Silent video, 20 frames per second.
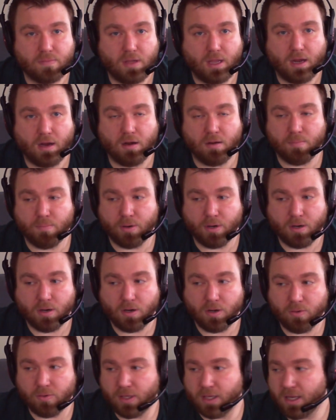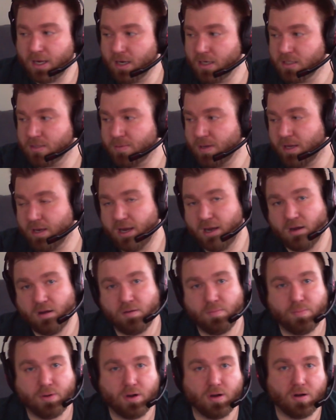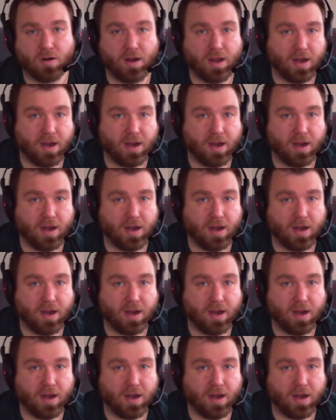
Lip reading: Aaron Burr only cares about Aaron Burr.